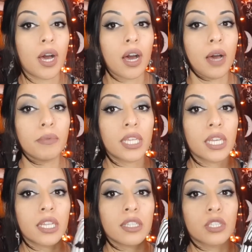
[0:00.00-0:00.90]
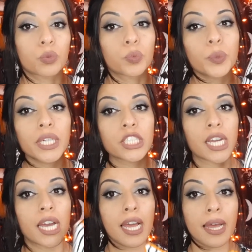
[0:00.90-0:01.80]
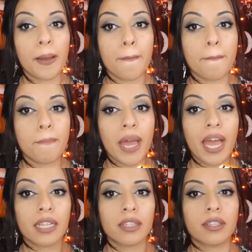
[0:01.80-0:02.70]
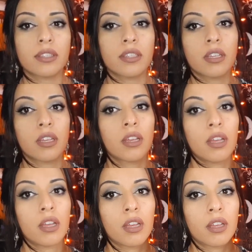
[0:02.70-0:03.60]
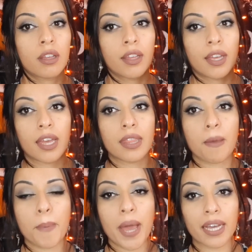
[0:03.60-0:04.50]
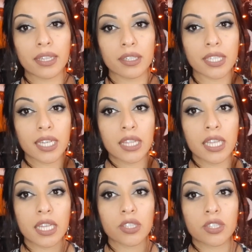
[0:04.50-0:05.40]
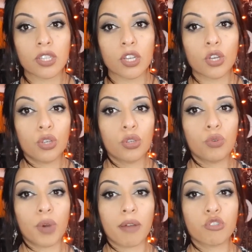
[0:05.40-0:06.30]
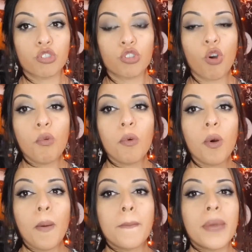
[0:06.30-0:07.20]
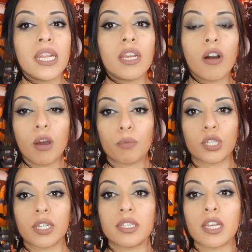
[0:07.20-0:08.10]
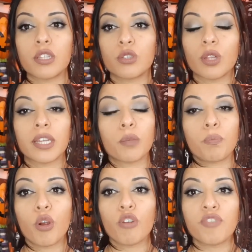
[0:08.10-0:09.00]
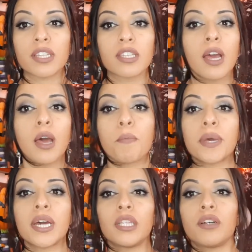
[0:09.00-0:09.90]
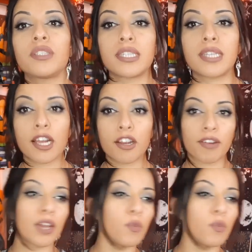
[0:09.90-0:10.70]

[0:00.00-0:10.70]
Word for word: Pumpkins, witch hat, bats. And the back looks like this. You have so many options. It's like the perfect pillow to decorate